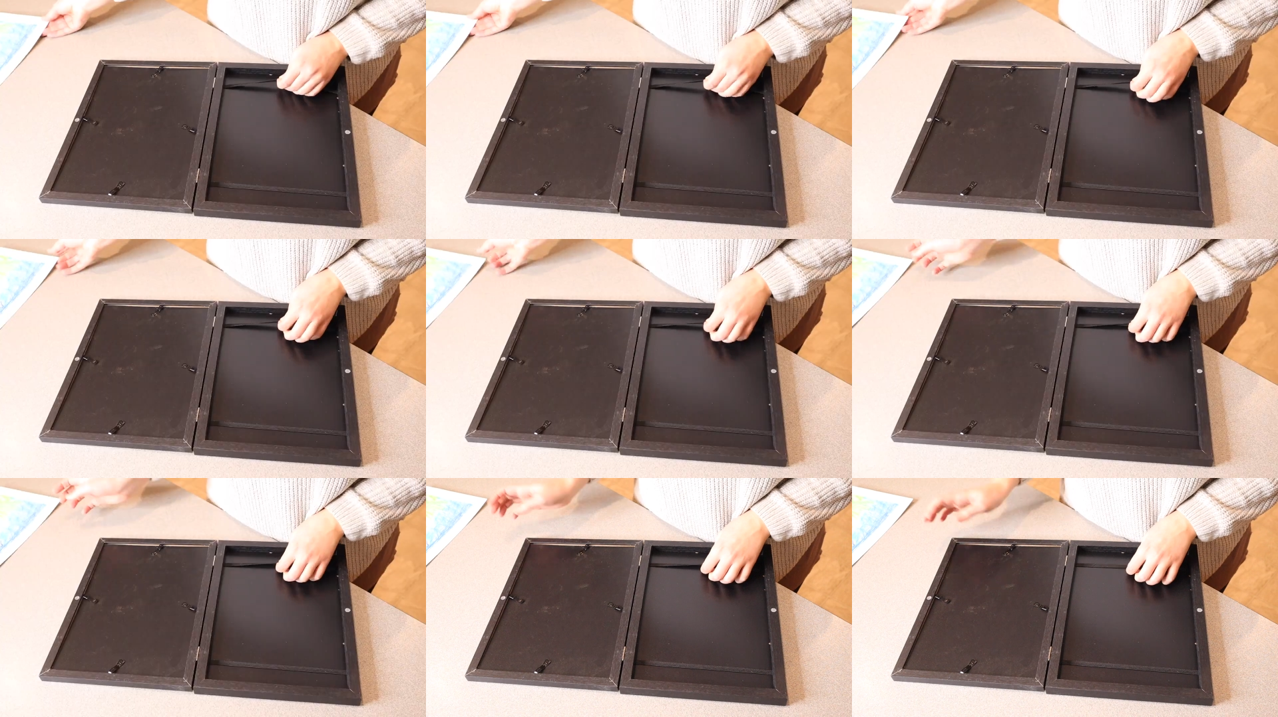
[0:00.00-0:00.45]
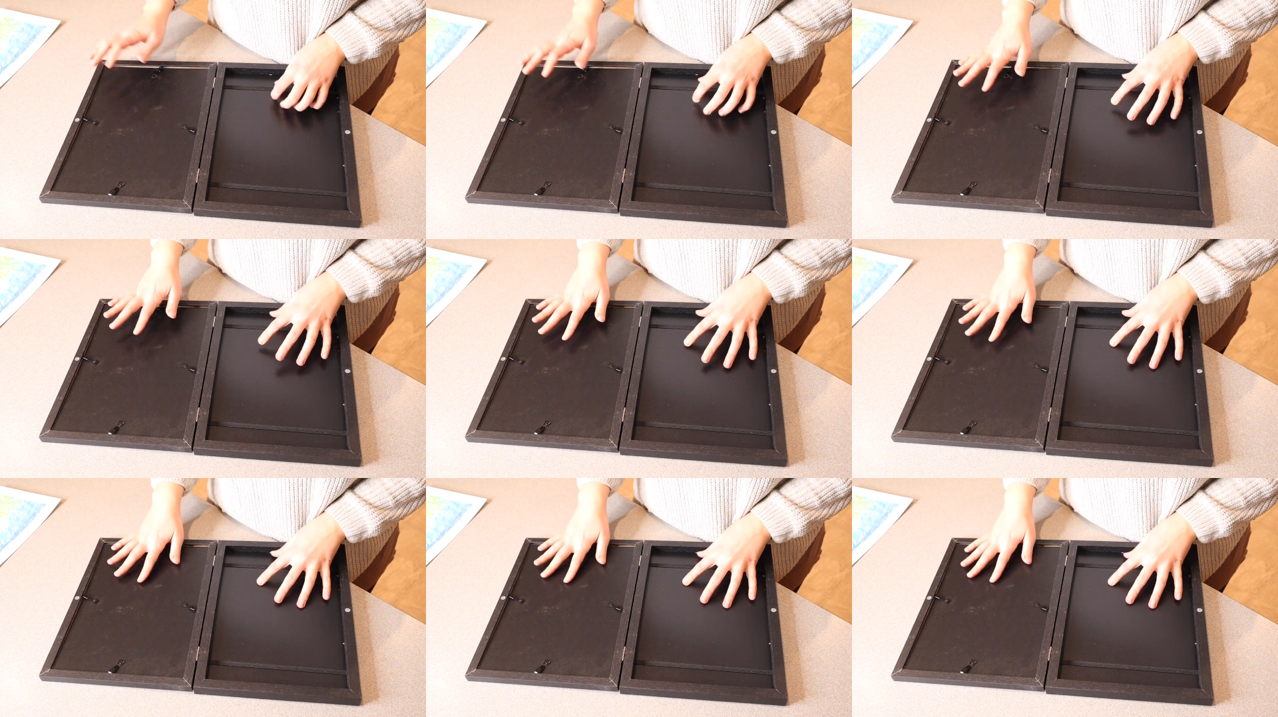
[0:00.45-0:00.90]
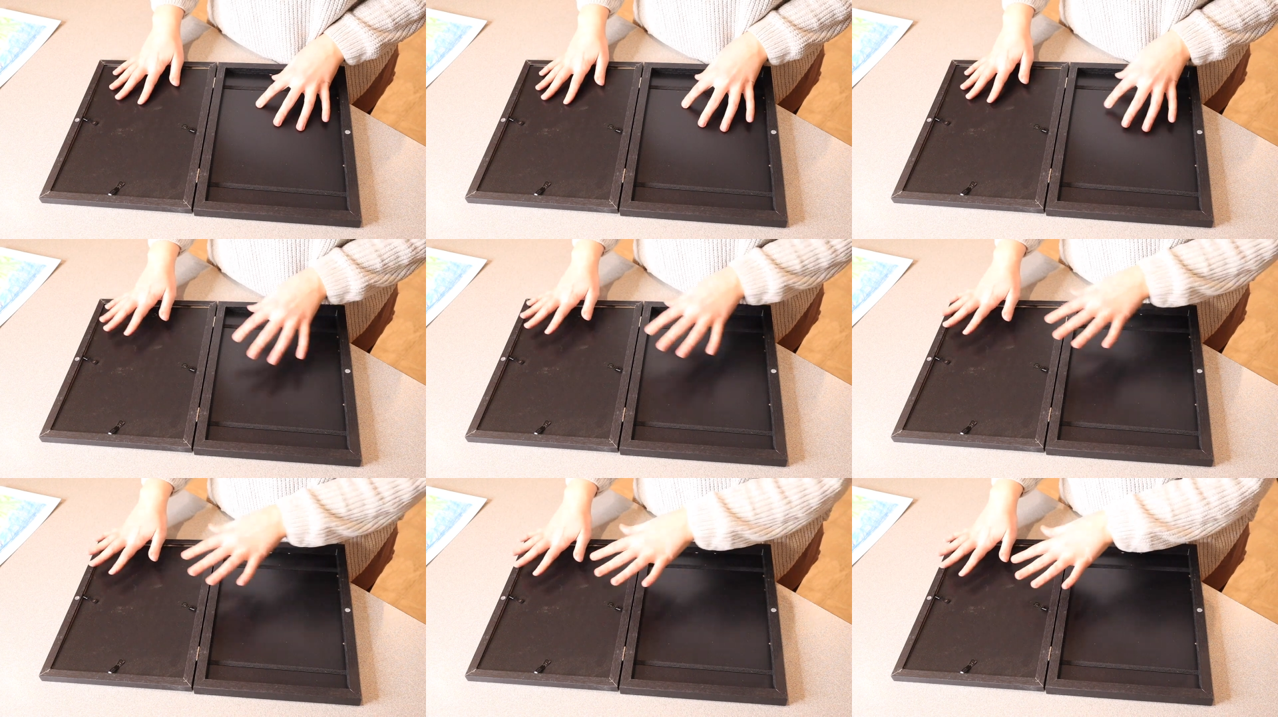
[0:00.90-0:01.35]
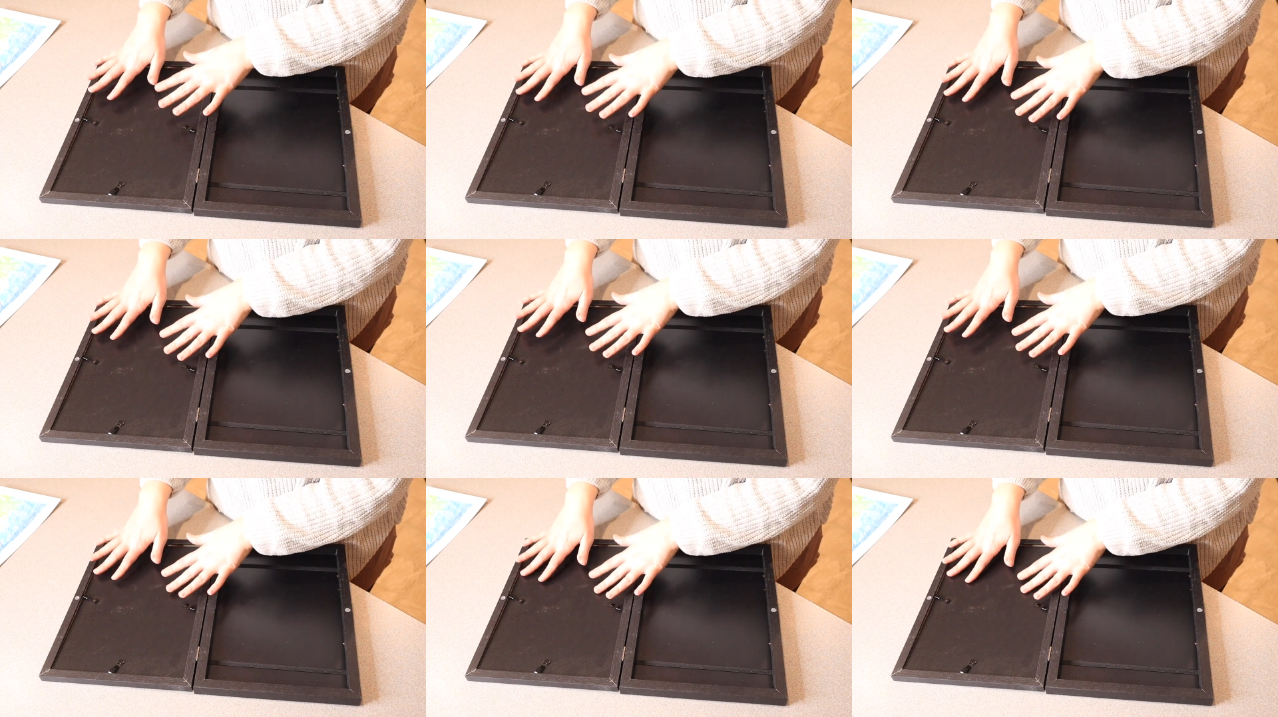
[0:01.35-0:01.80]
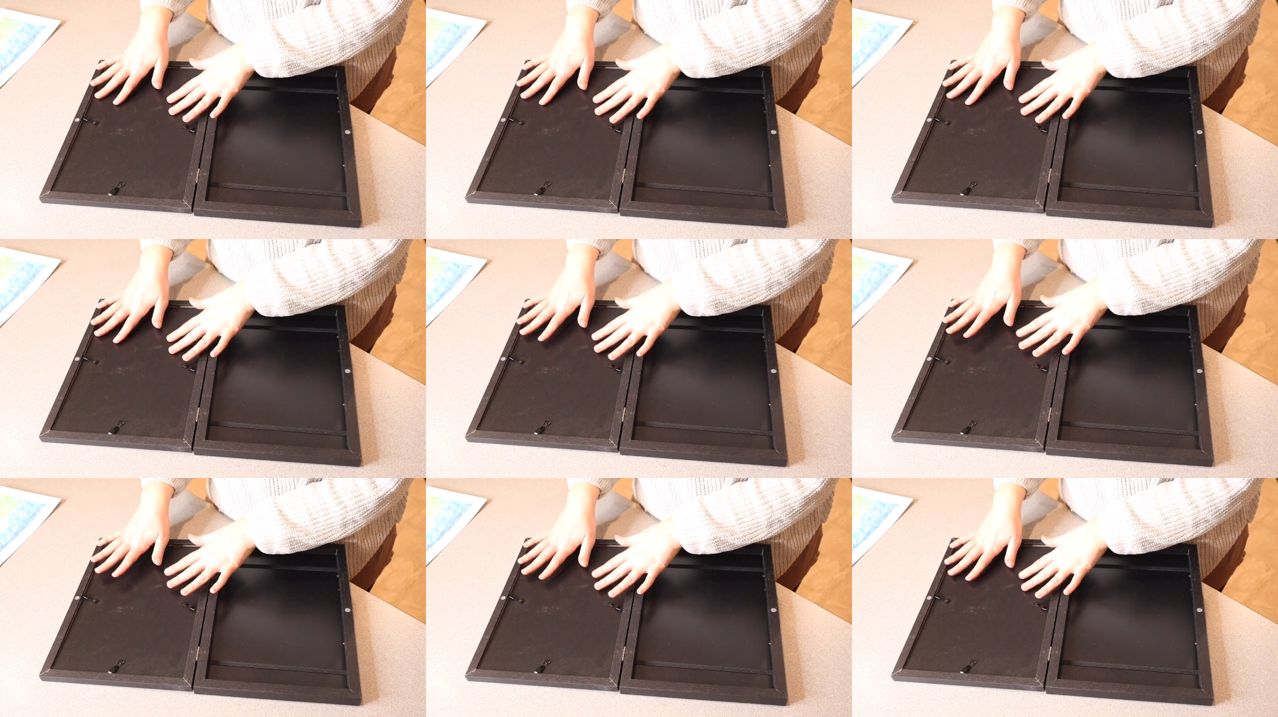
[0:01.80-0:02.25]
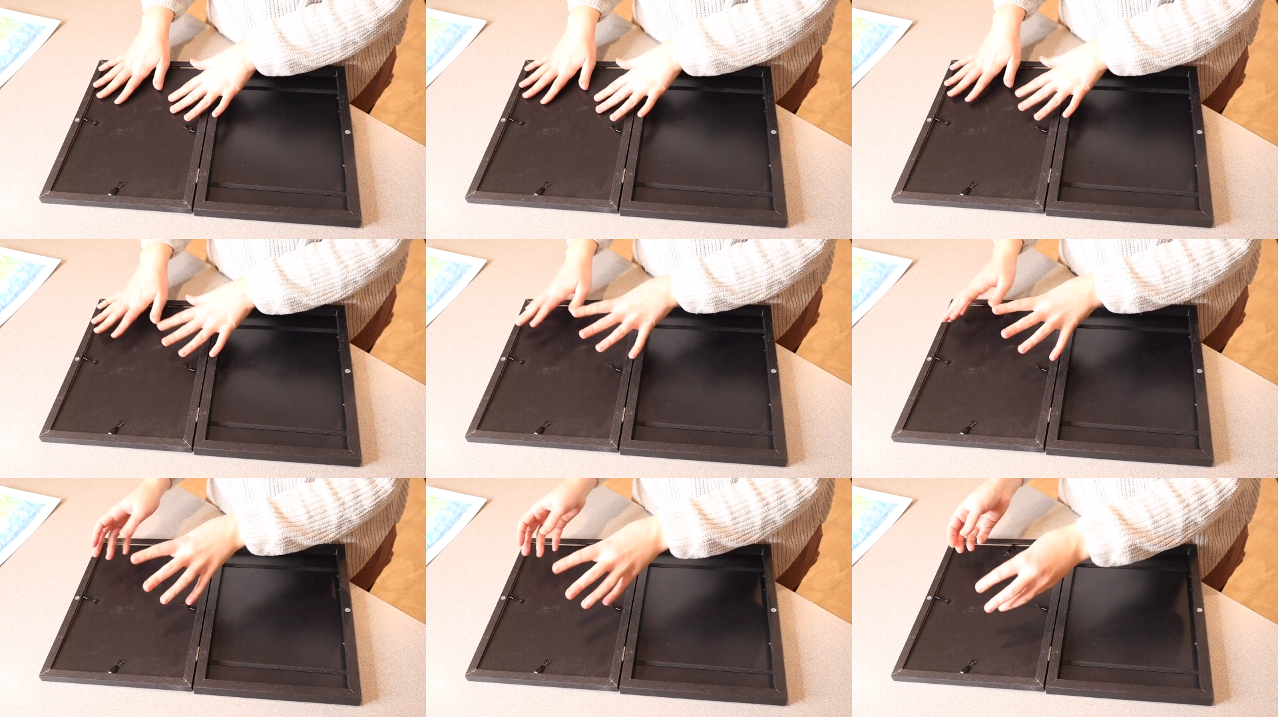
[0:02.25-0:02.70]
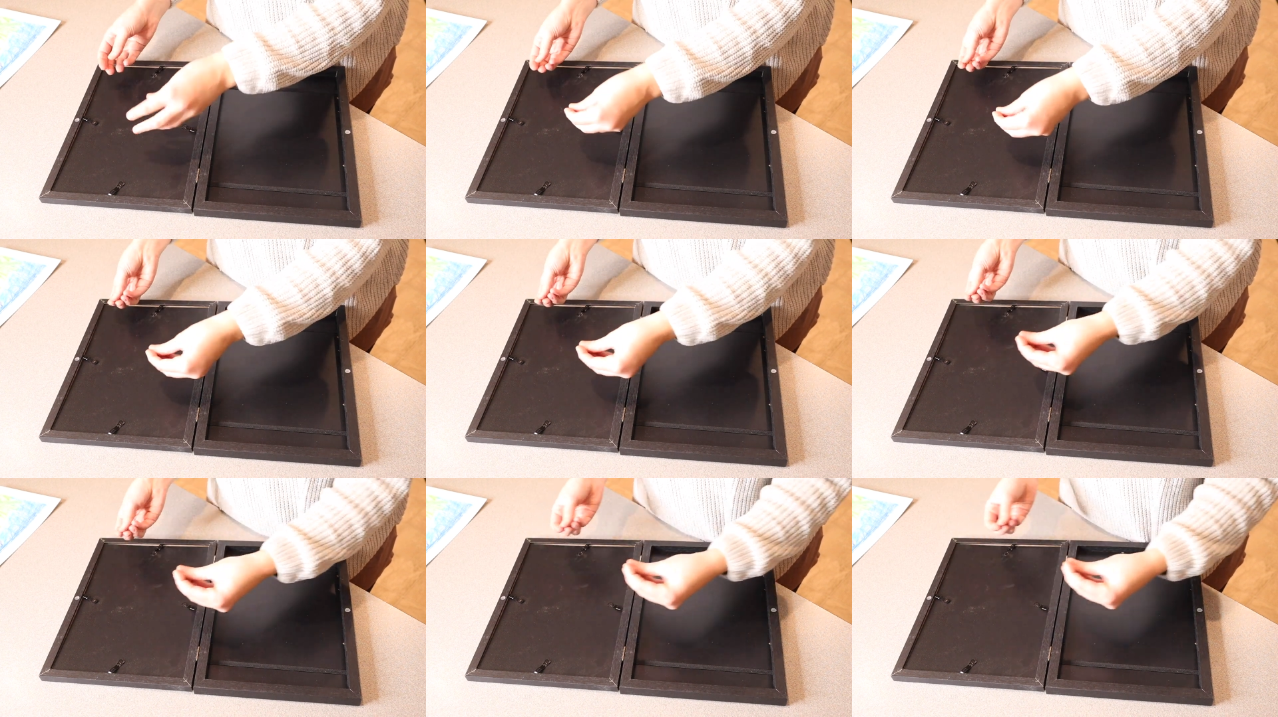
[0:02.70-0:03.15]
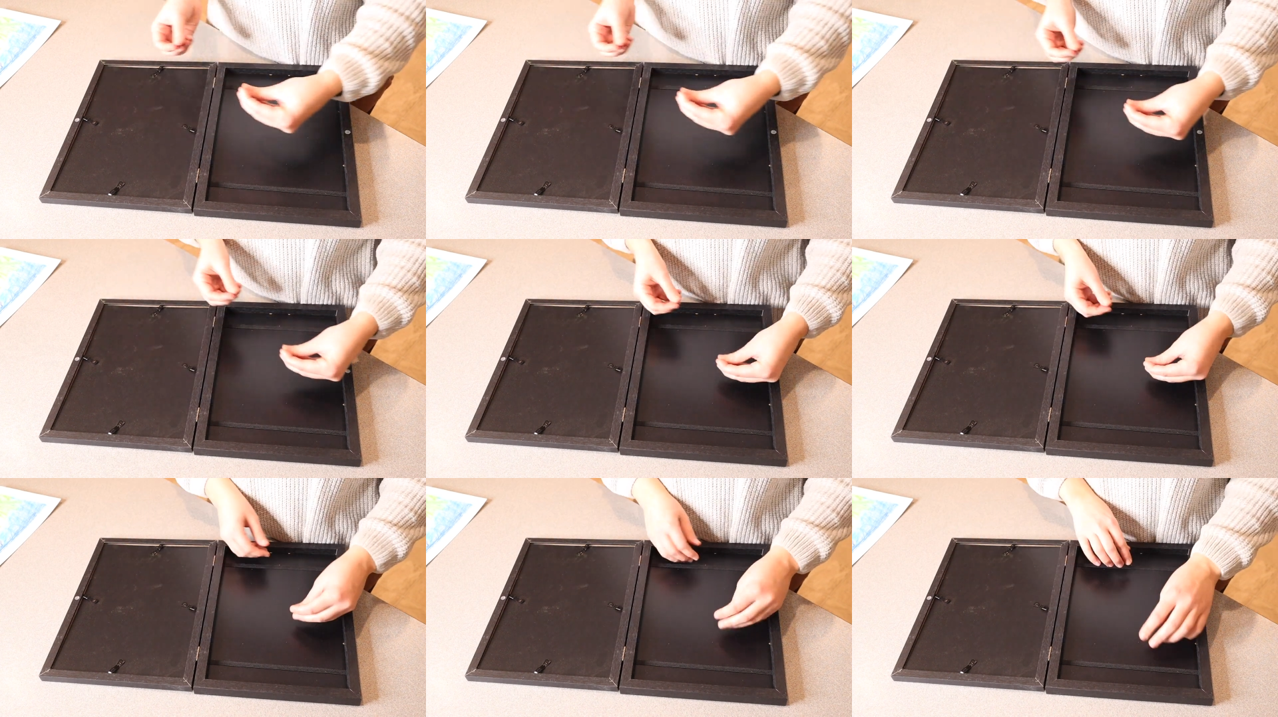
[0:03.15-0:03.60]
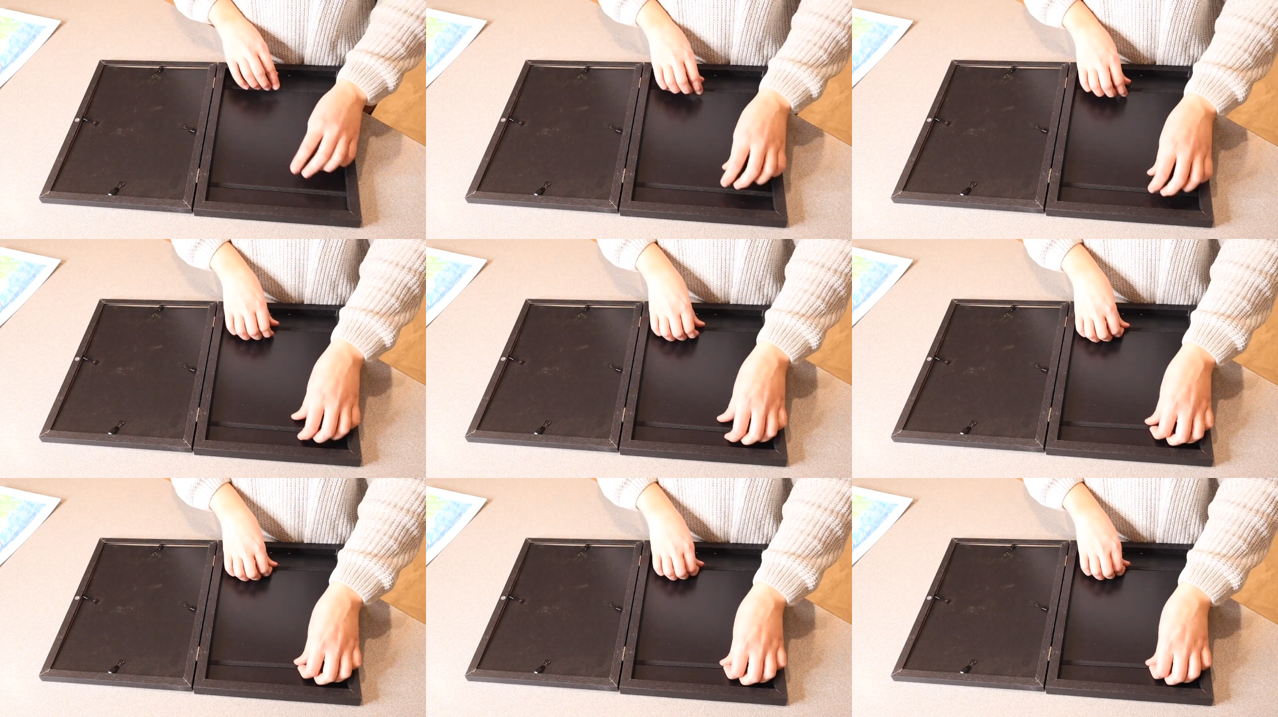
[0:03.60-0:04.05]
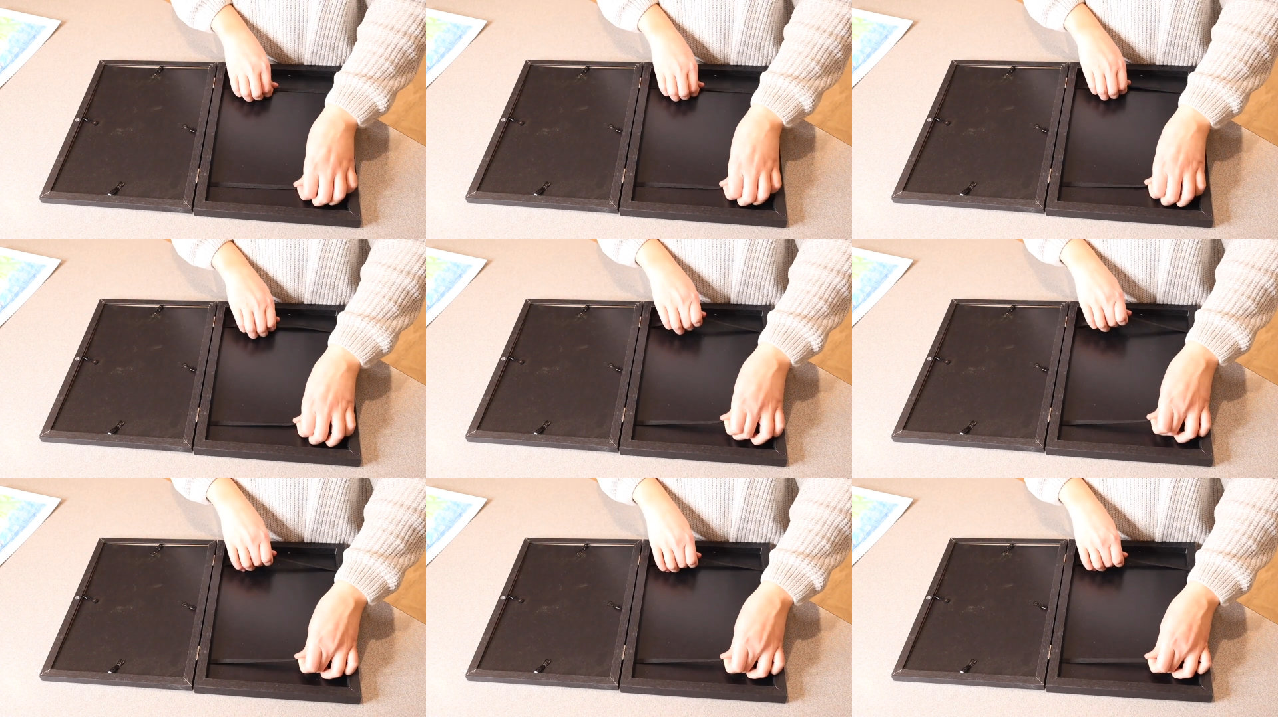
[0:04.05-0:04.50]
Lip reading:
[unreadable: no face in view]